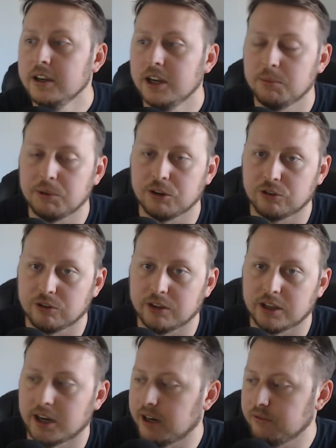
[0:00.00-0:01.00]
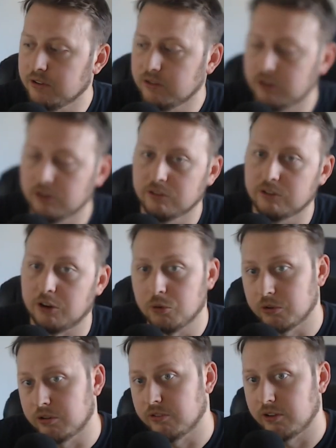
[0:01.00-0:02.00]
and make sure that I have the skills that
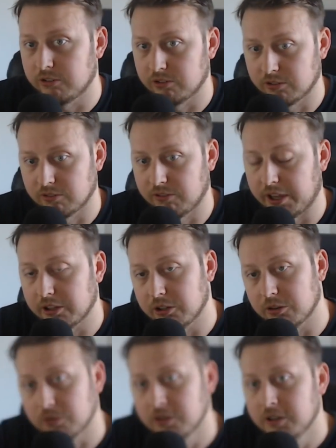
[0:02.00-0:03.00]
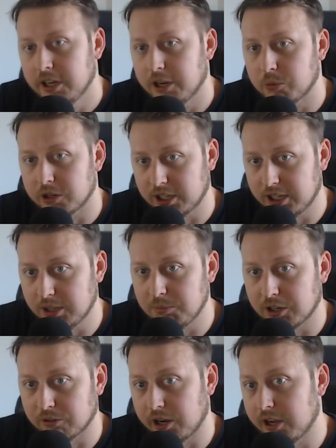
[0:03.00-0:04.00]
organizations value and want to keep
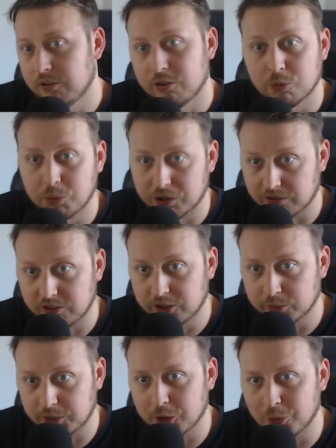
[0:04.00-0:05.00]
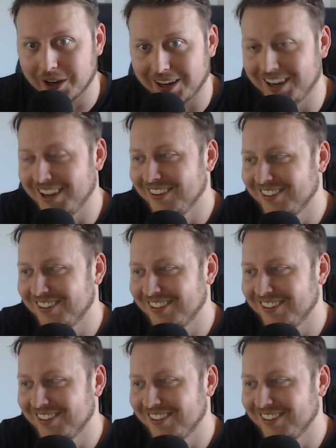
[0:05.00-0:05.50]
me around or want to steal me away.